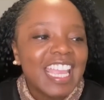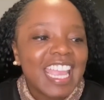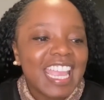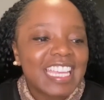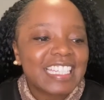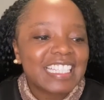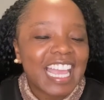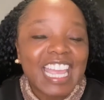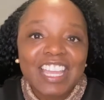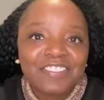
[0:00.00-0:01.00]
and
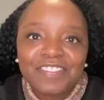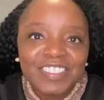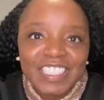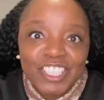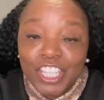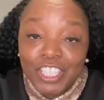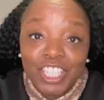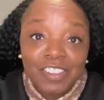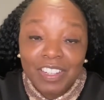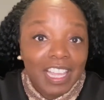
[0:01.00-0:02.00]
I have
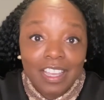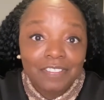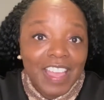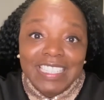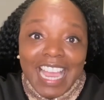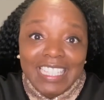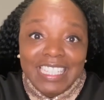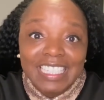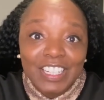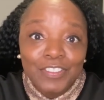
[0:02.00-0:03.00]
achieved a
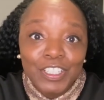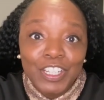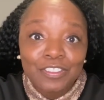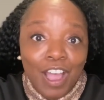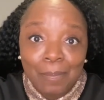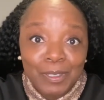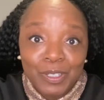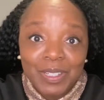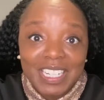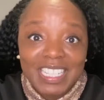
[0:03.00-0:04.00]
fantastic level of
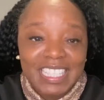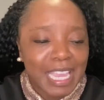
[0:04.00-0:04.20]
opportunities.